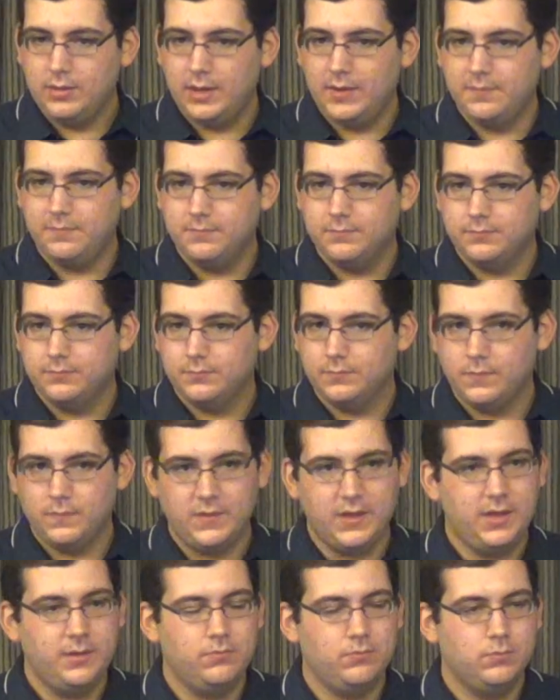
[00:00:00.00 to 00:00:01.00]
And
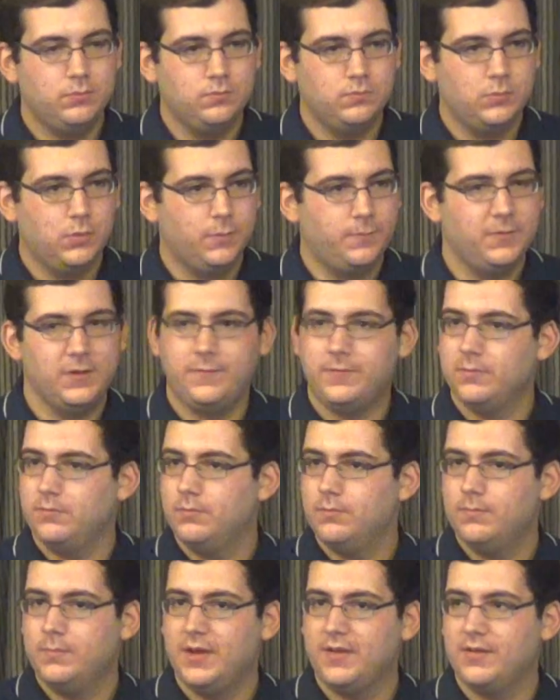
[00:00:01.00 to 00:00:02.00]
then hopefully if it
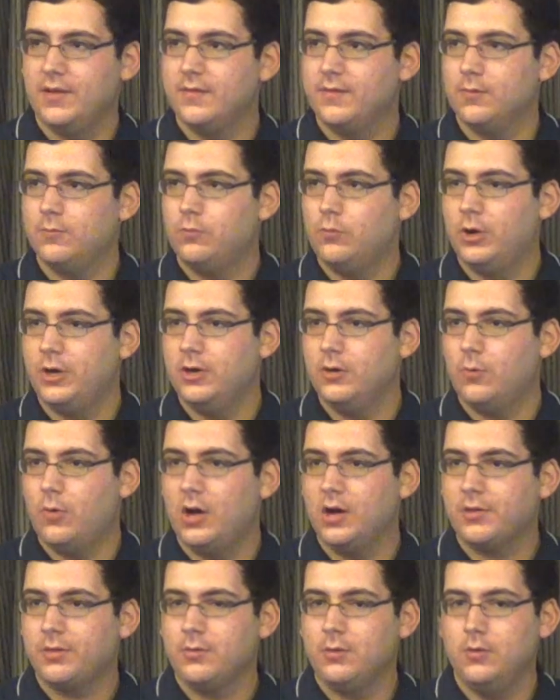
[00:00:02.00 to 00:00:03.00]
makes sense, I wanted to
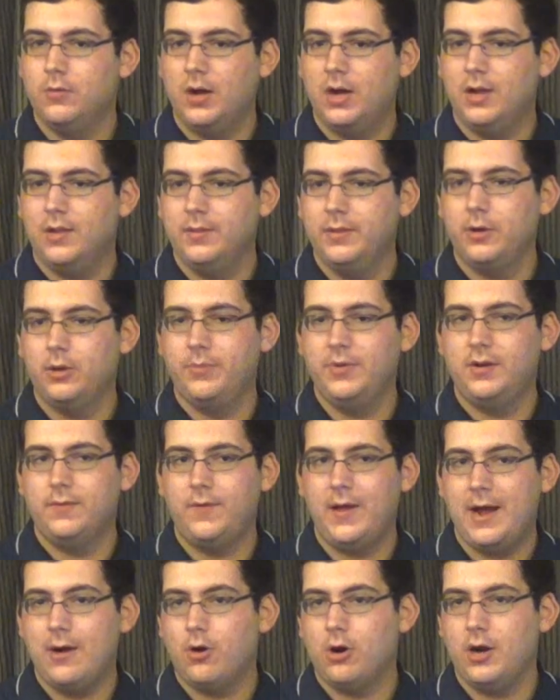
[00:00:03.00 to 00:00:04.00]
walk through a little bit
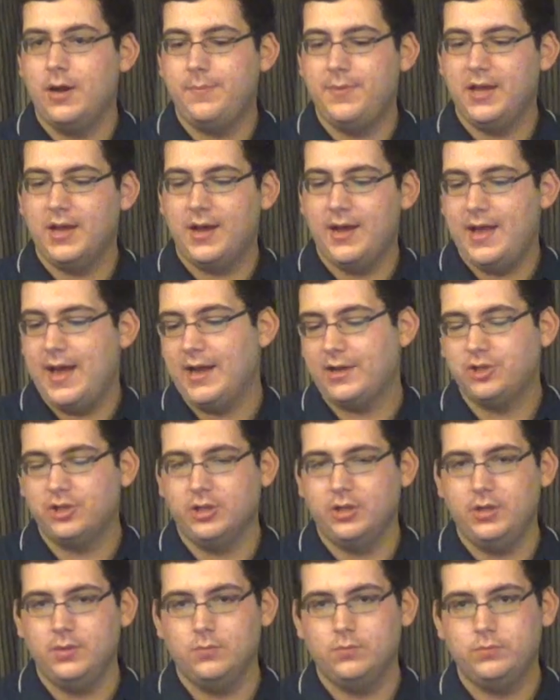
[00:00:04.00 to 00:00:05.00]
of how our API
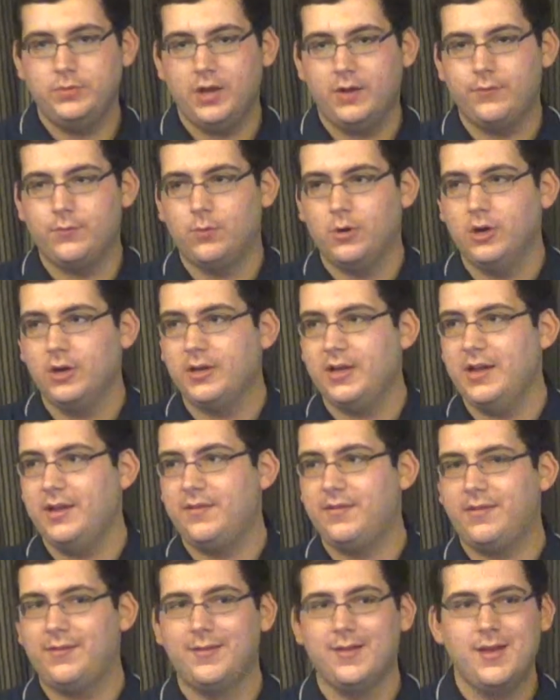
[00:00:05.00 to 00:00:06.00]
actually does work.
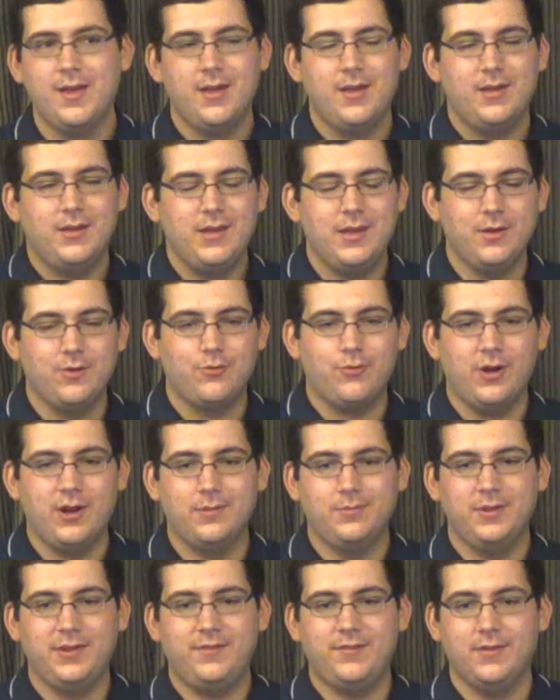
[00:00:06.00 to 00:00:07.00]
It's
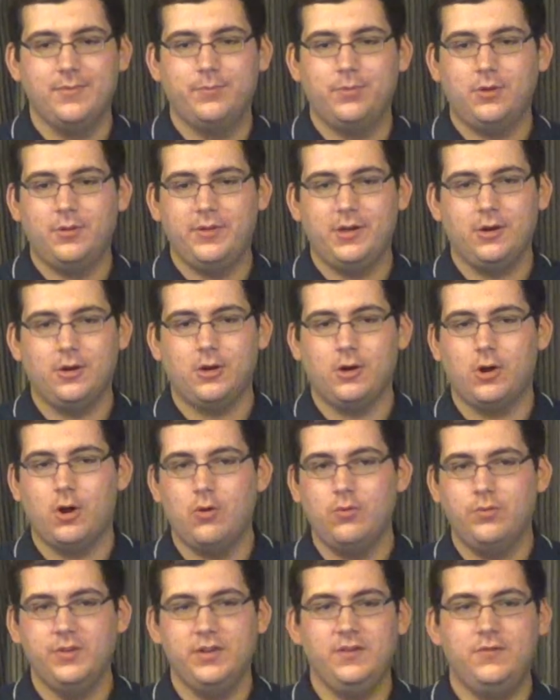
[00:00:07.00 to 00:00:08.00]
incredibly simple. There are
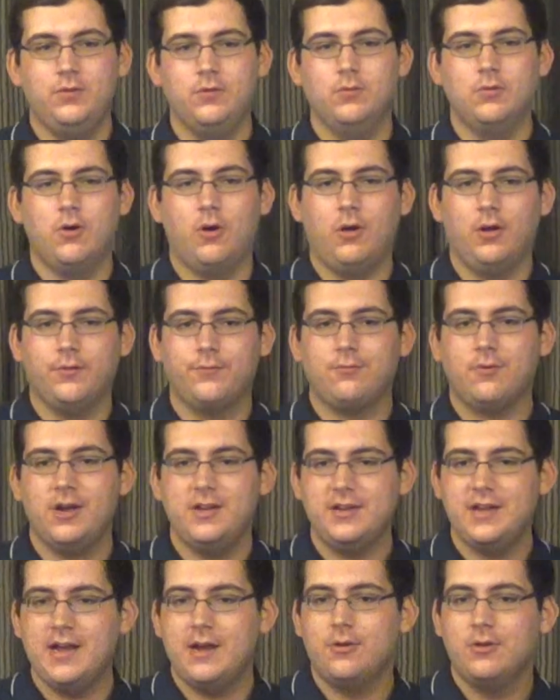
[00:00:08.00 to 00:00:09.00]
only 2 calls
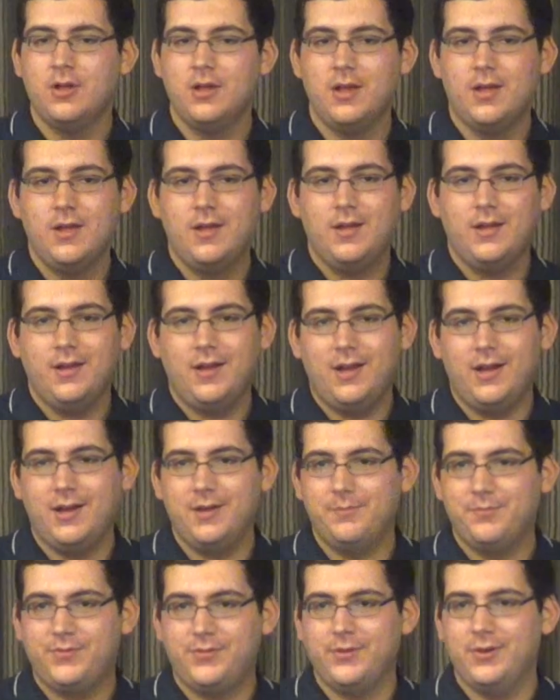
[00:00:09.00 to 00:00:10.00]
right now.
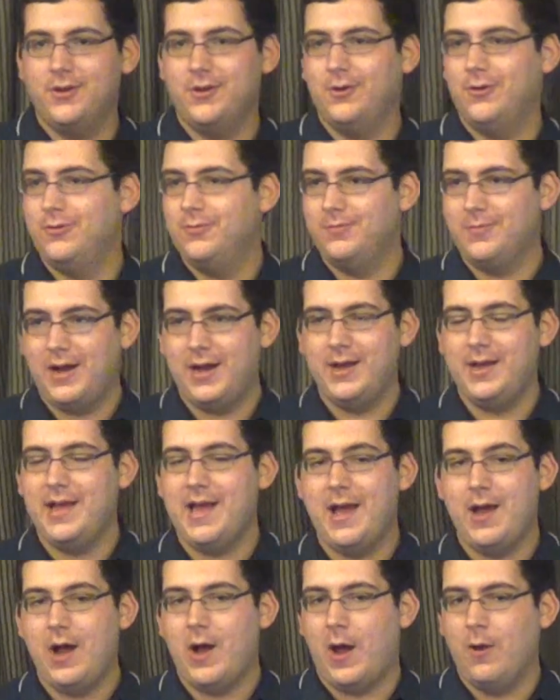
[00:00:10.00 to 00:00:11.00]
So I
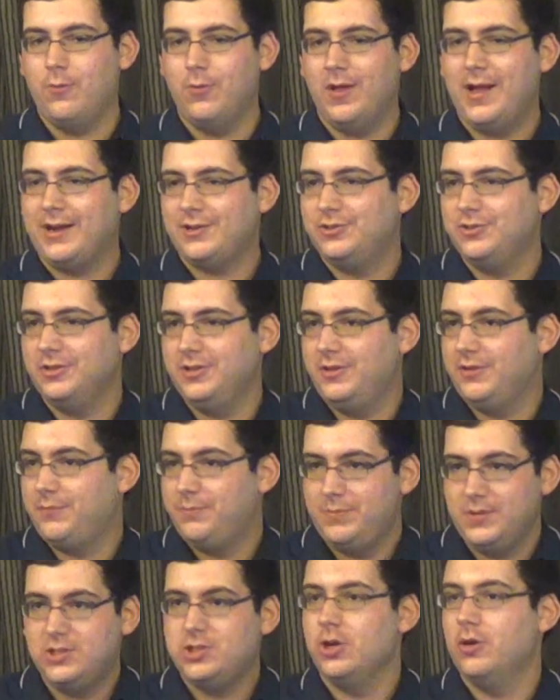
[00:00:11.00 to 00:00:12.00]
will actually
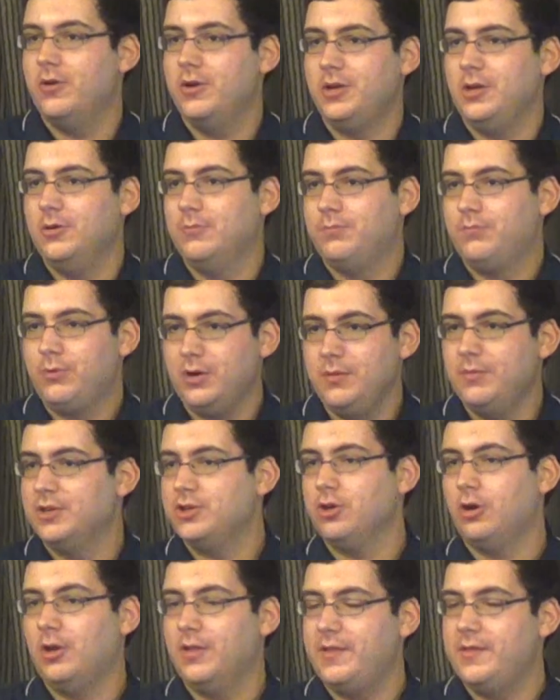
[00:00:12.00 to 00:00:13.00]
just be showing you pretty
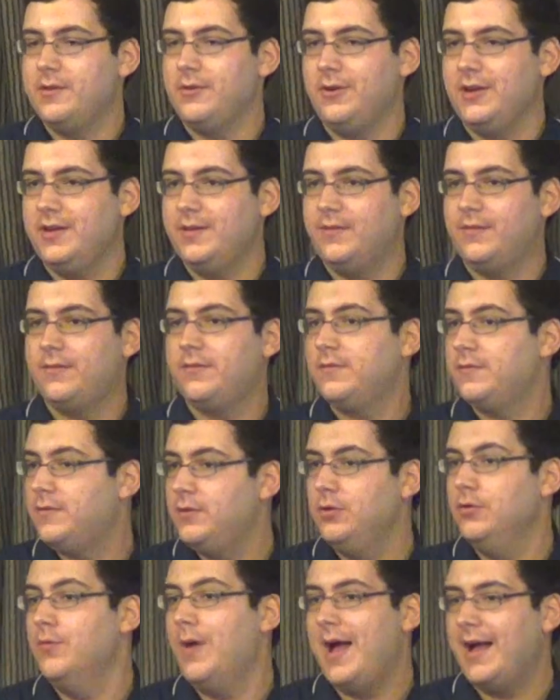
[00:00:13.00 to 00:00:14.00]
much all that there is
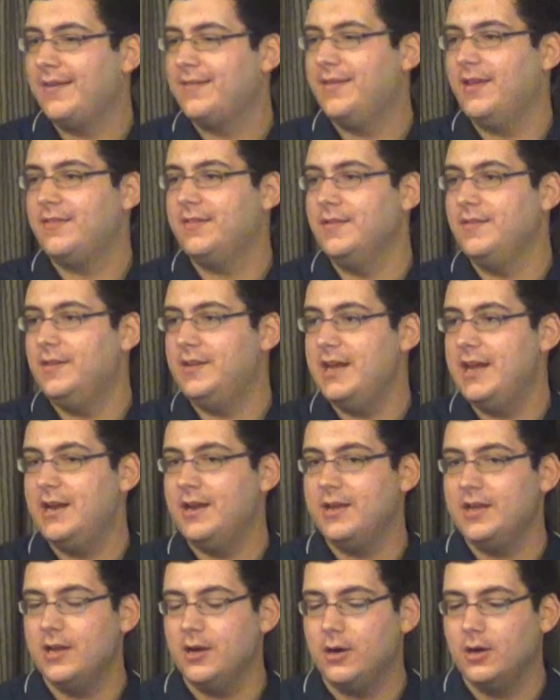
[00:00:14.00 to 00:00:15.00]
to accessing the
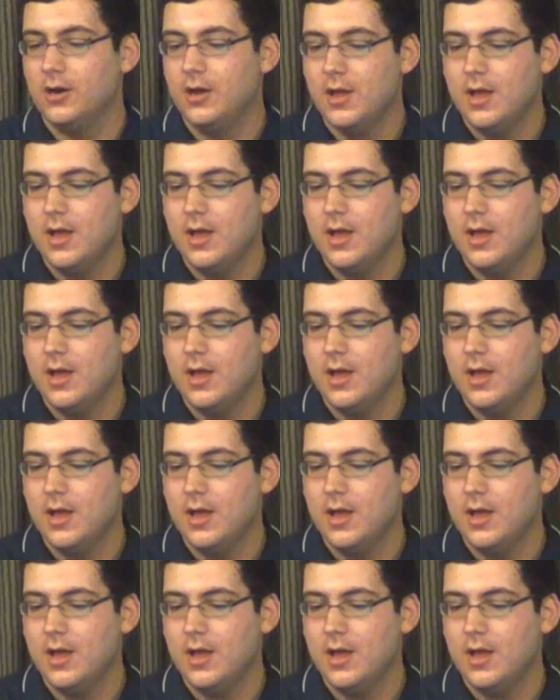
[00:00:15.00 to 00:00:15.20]
data here.